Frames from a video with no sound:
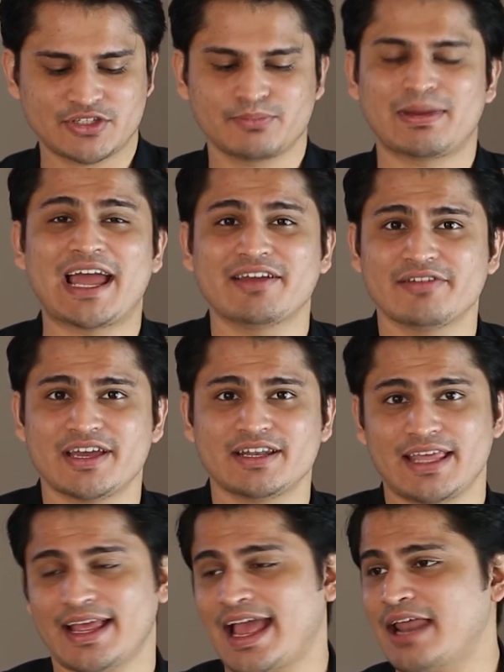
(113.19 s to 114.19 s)

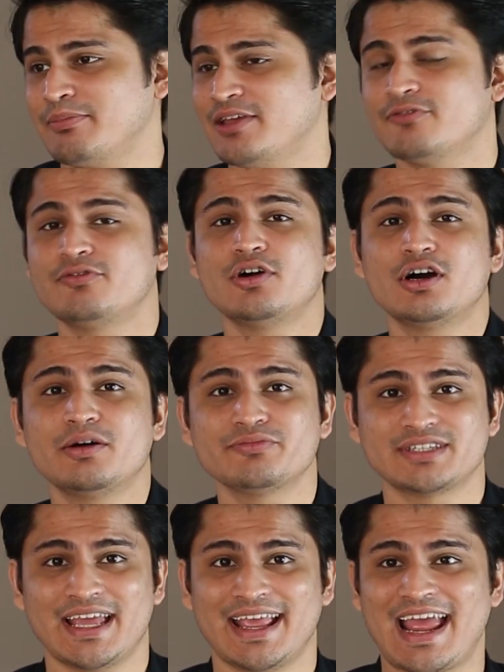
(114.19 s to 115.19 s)
spyware they can be
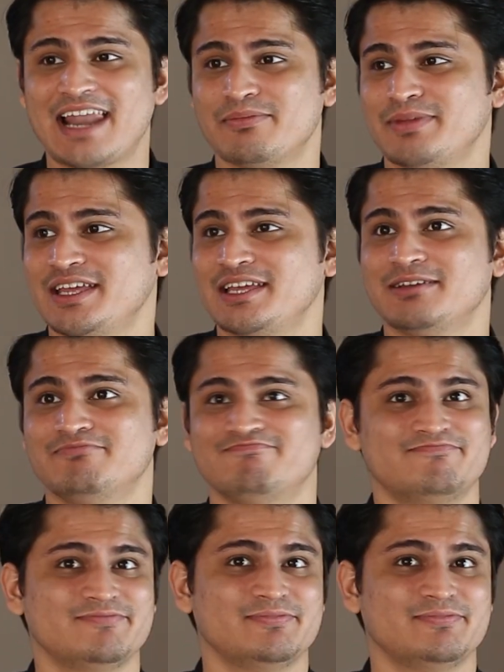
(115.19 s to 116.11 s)
worms they can be